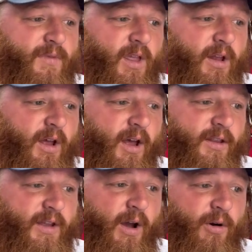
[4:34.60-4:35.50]

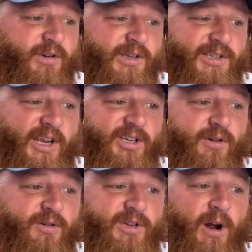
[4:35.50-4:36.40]
The horse is 6
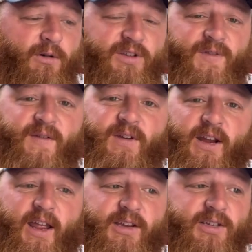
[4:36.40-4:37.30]
years old. He's
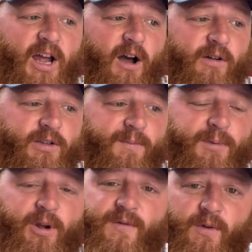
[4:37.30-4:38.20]
15 hands tall. He's a
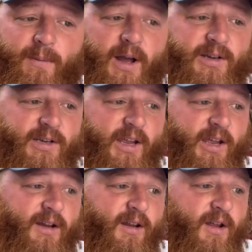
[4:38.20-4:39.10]
beautiful
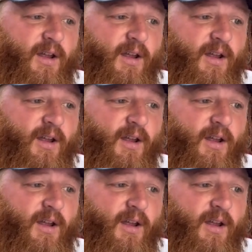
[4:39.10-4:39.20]
buckskin.